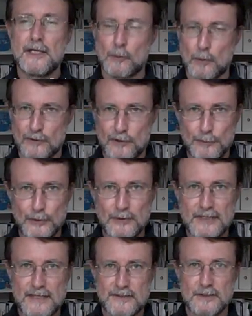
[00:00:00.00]
In order to
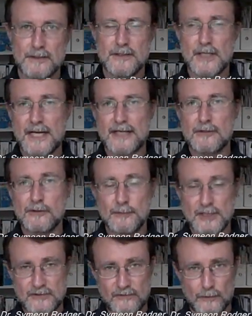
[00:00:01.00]
build an excellent diet,
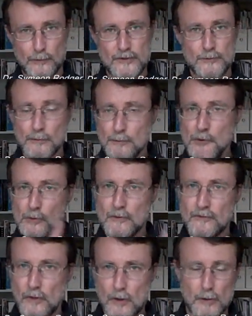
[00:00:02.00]
you must first
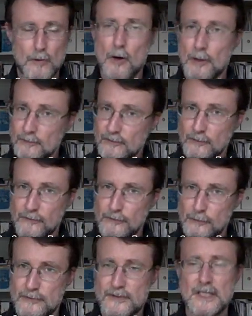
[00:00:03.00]
remove all harmful
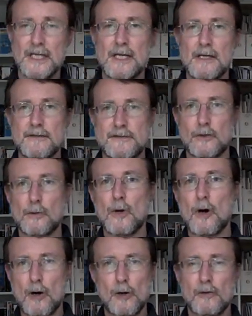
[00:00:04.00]
foods.
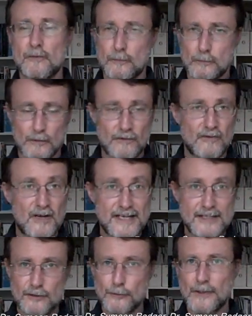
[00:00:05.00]
So all of
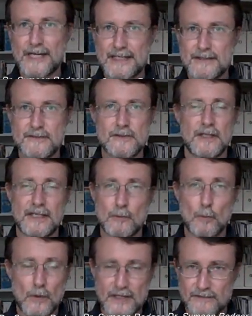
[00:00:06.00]
refined grains
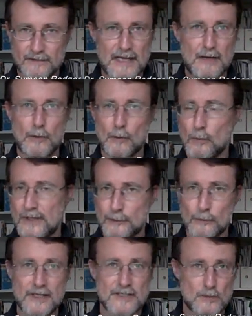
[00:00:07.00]
like white flour,
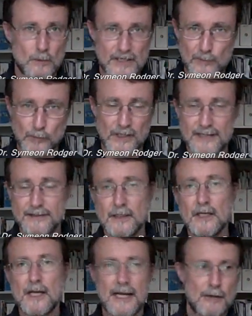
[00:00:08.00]
white rice, white bread,
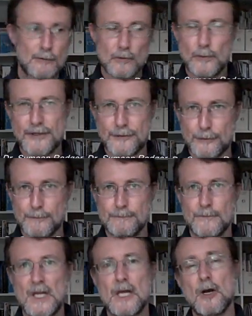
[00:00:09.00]
out the window.
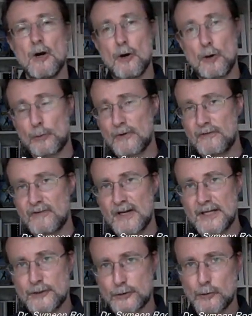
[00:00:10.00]
All
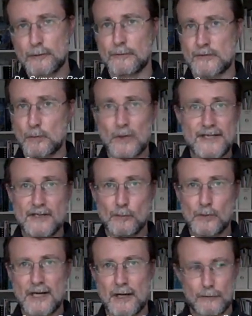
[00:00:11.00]
refined sugars, white
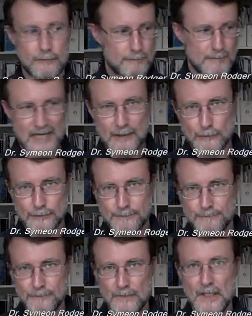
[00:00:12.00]
and brown, out.
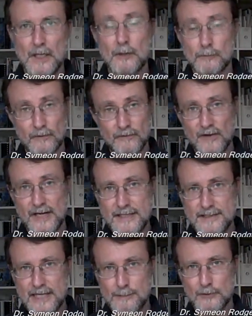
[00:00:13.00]

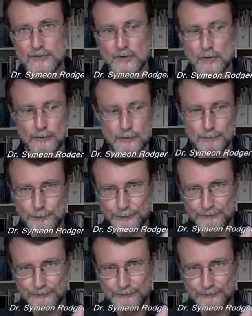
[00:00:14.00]
Refined table salt.